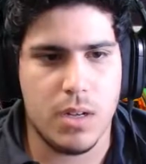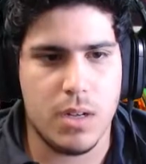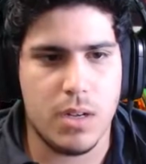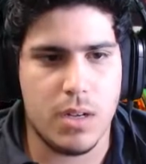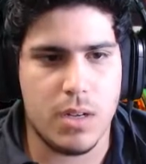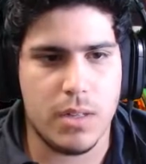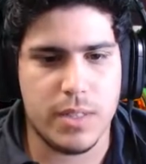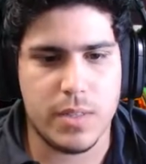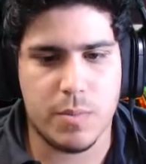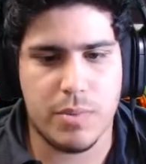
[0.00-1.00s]

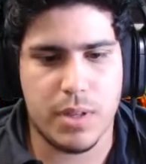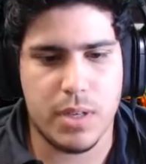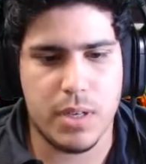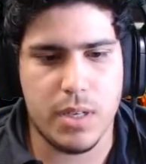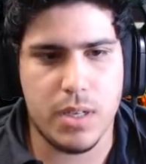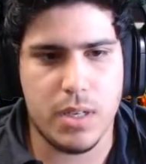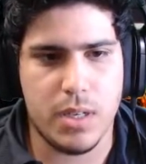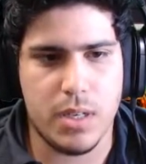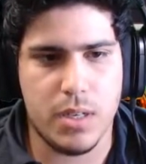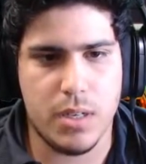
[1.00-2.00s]
Let's
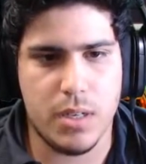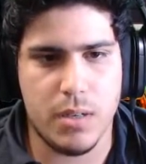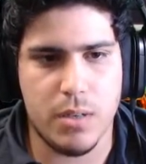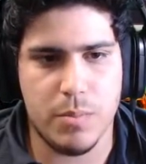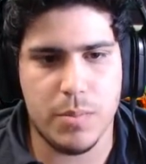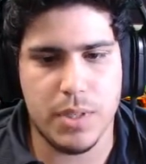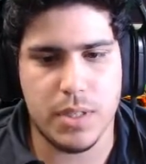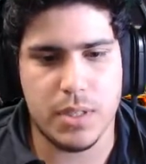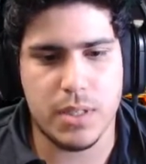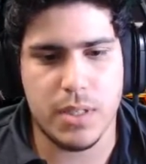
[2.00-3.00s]
play
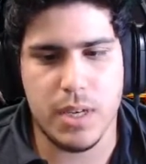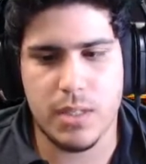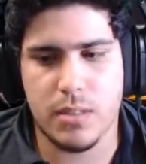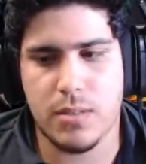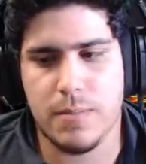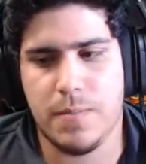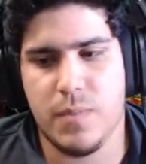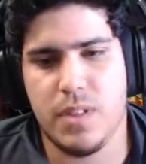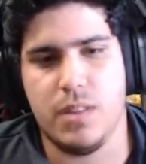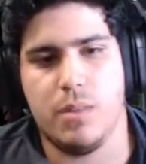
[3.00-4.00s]
Bastet
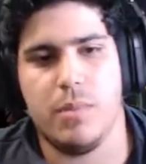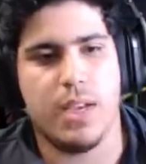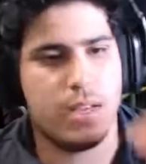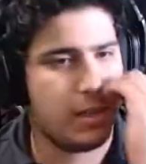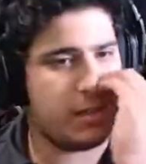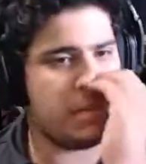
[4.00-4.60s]
in the back here.